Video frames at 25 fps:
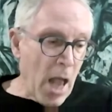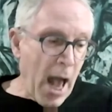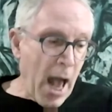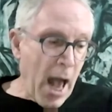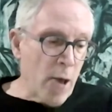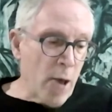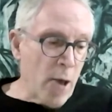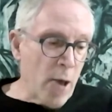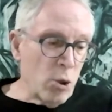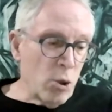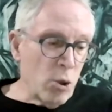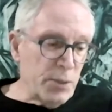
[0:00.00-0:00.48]

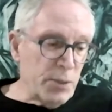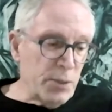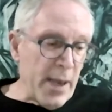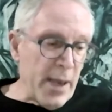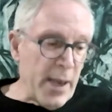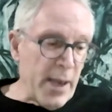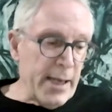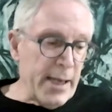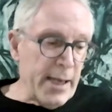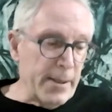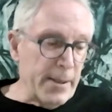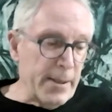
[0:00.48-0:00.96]
always
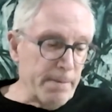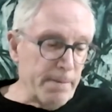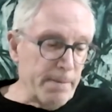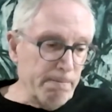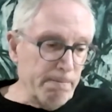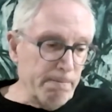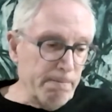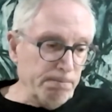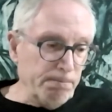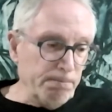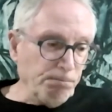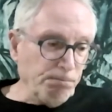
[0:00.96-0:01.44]
been
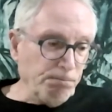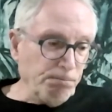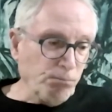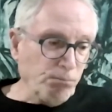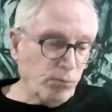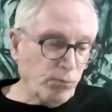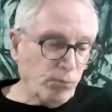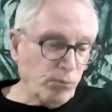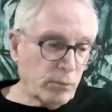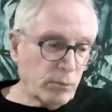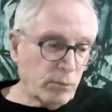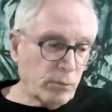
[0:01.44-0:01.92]

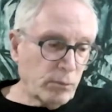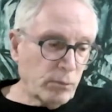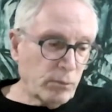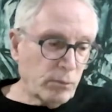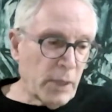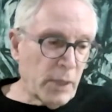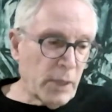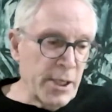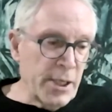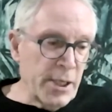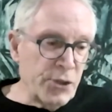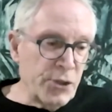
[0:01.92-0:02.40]

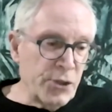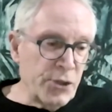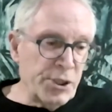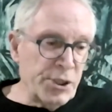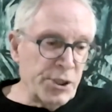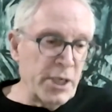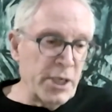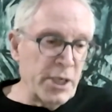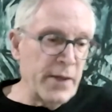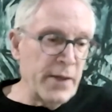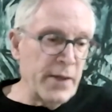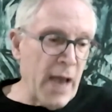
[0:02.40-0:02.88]
interested
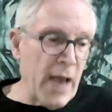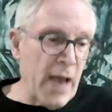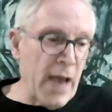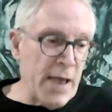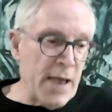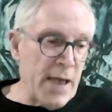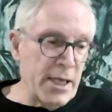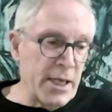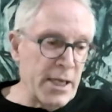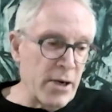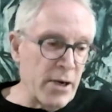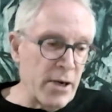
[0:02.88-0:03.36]
in the
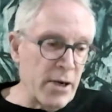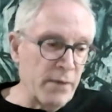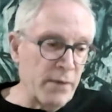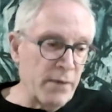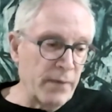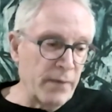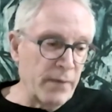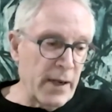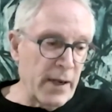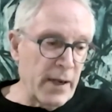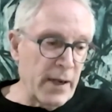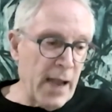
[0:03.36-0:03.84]
idea of
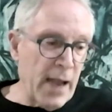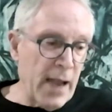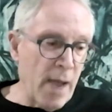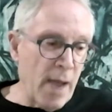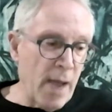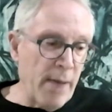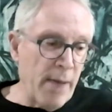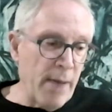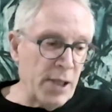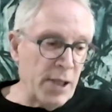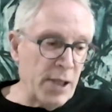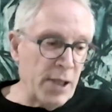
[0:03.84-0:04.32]
how
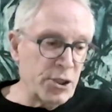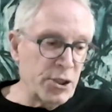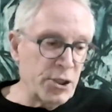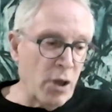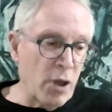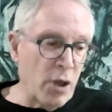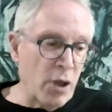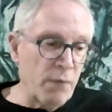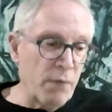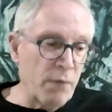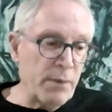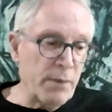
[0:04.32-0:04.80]
much
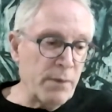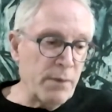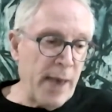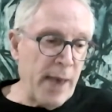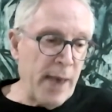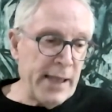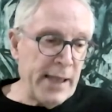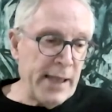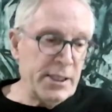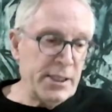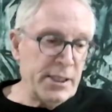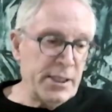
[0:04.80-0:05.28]
of the
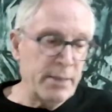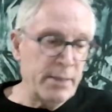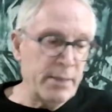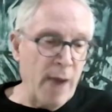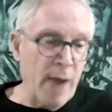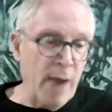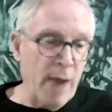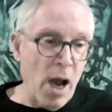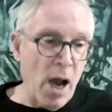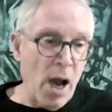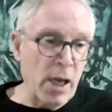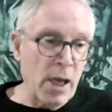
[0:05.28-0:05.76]
painted
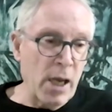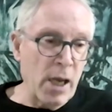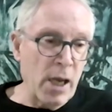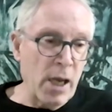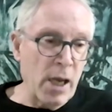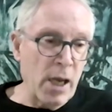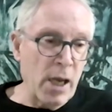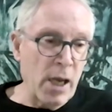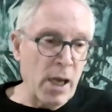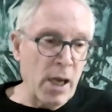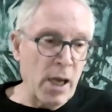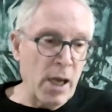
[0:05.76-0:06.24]
mark I
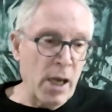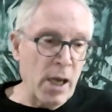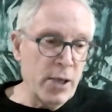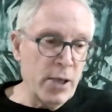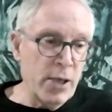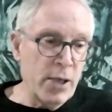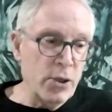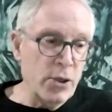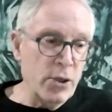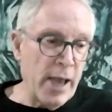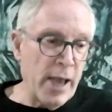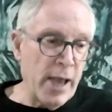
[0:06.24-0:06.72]
could
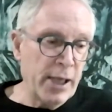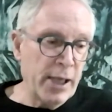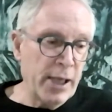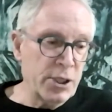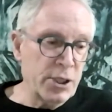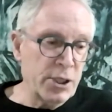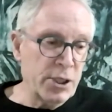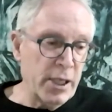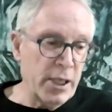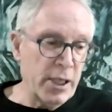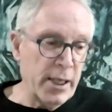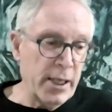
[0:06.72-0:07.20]
actually
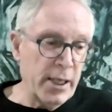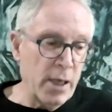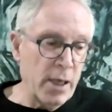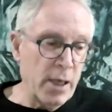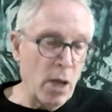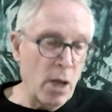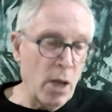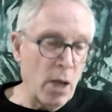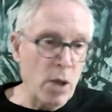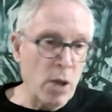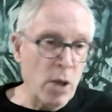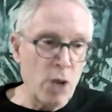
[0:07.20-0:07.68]
hold on
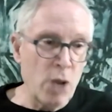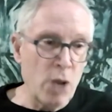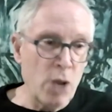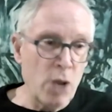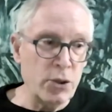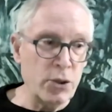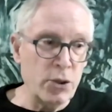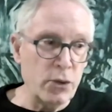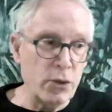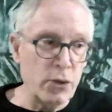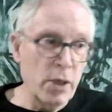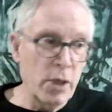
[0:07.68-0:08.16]
to
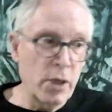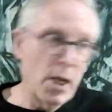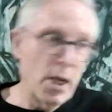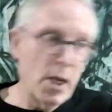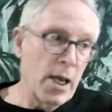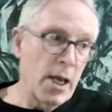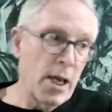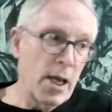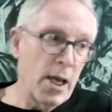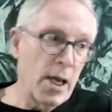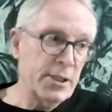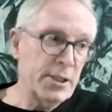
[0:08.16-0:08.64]

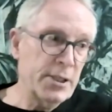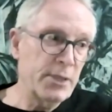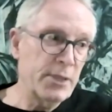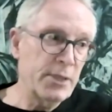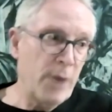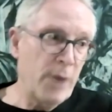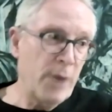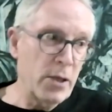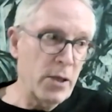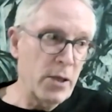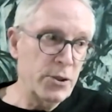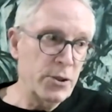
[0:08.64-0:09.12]
as
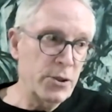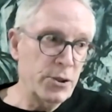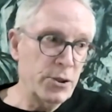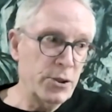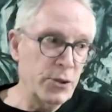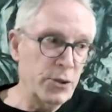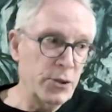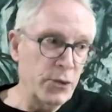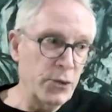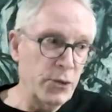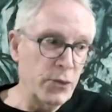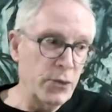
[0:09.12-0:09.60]
opposed
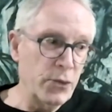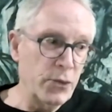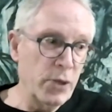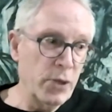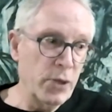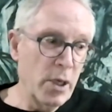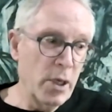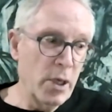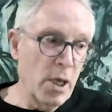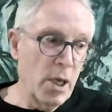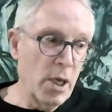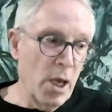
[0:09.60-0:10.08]
to
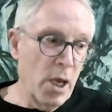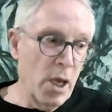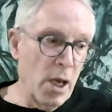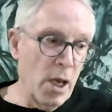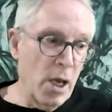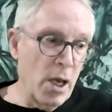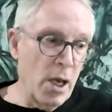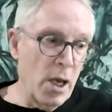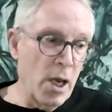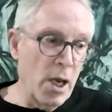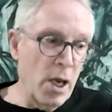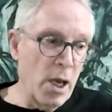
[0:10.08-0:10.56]

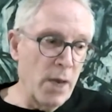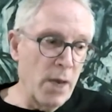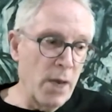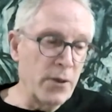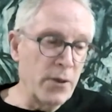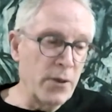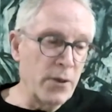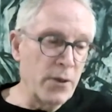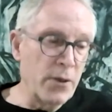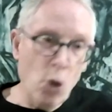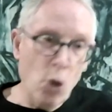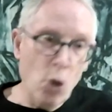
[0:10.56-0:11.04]
the
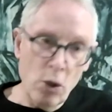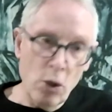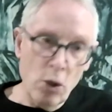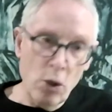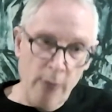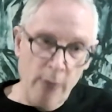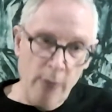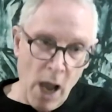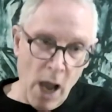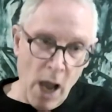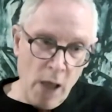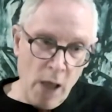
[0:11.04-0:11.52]
drawn
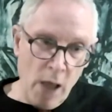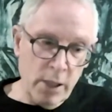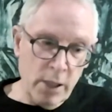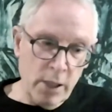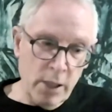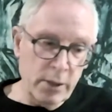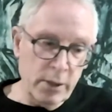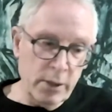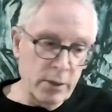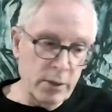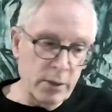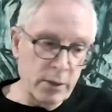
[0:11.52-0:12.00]
mark,
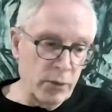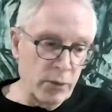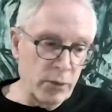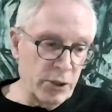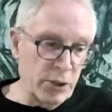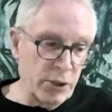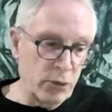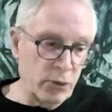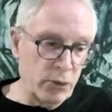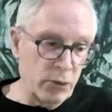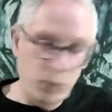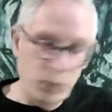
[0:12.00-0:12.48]

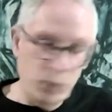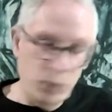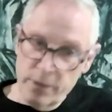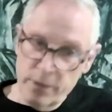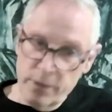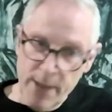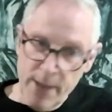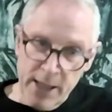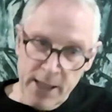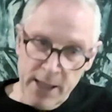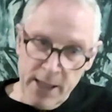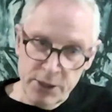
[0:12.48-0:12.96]
which with the
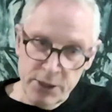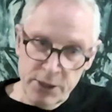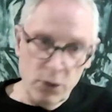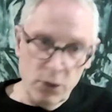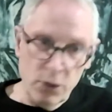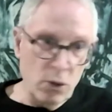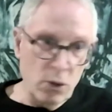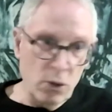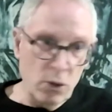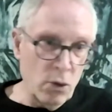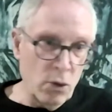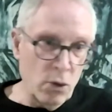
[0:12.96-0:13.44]

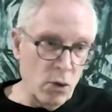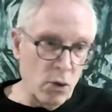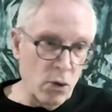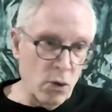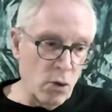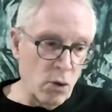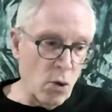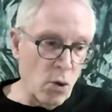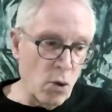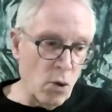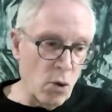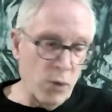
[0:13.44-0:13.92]
pastel
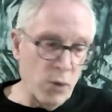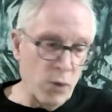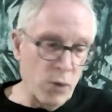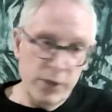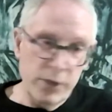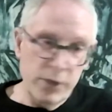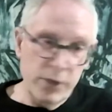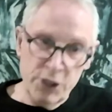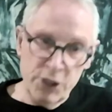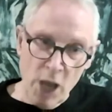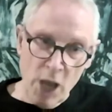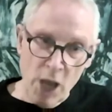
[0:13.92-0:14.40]
or with the
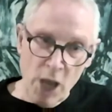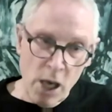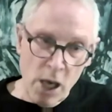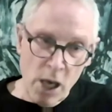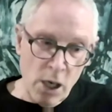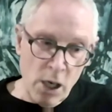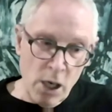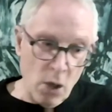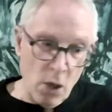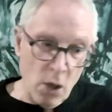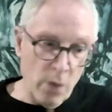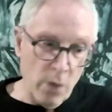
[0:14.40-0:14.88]

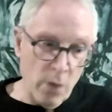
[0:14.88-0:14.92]
charcoal.